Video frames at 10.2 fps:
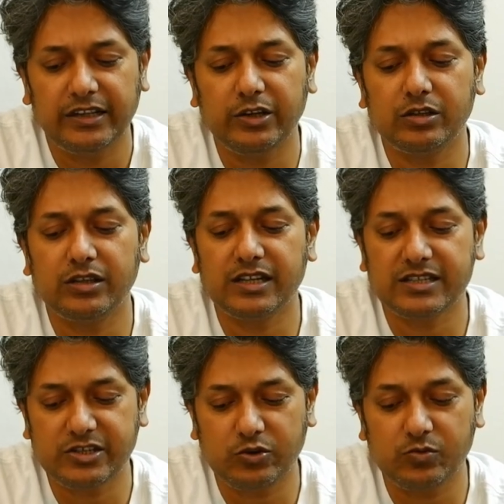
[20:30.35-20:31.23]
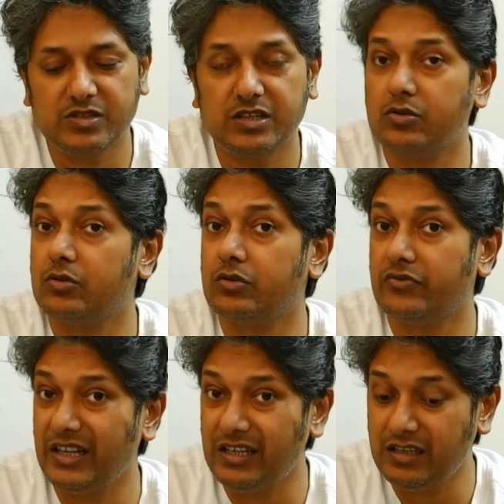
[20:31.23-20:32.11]
the author assumes a tone
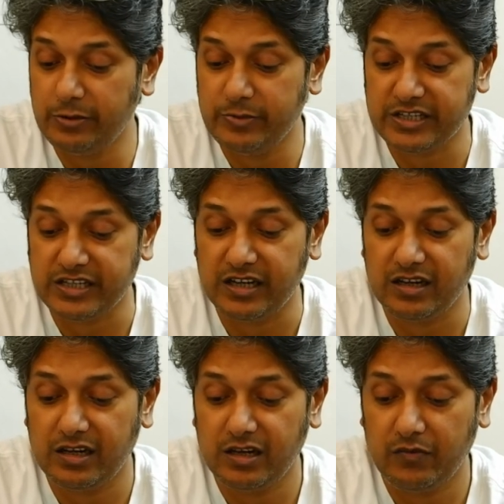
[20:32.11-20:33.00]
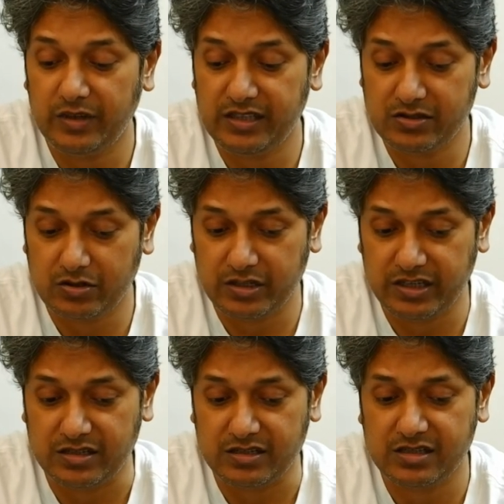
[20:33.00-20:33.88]
of intimacy with his
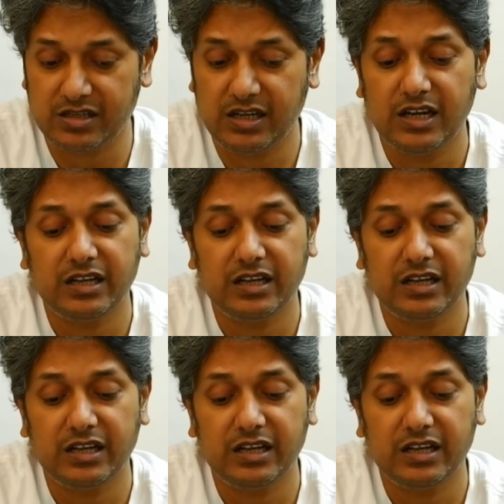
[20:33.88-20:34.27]
audience,